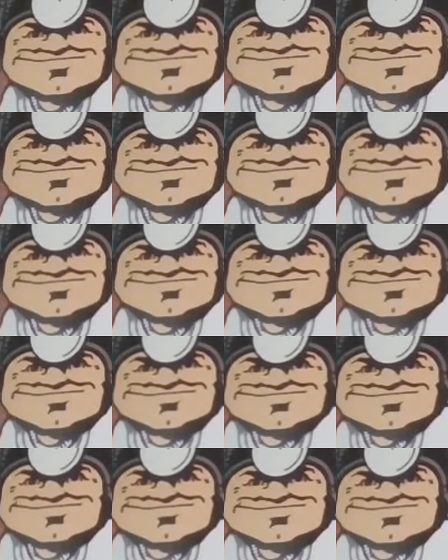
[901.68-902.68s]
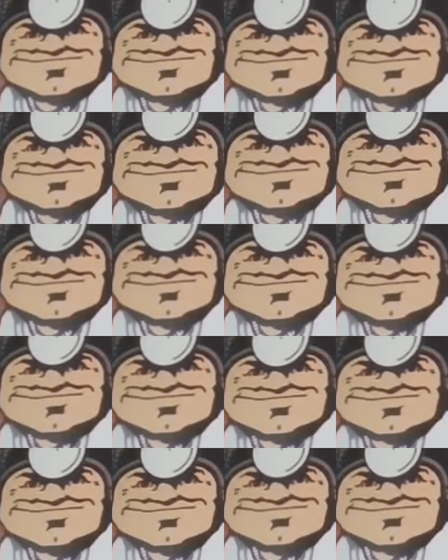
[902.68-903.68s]

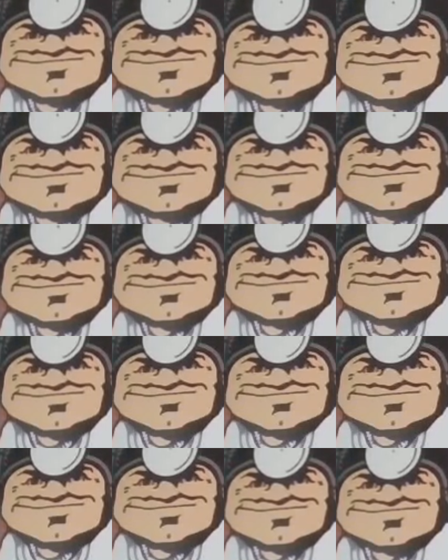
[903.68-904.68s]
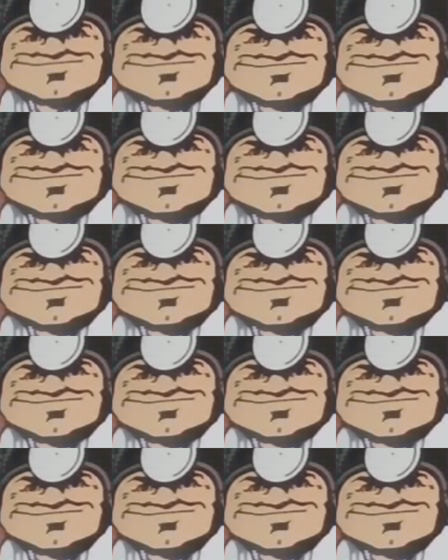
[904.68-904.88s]
(silent)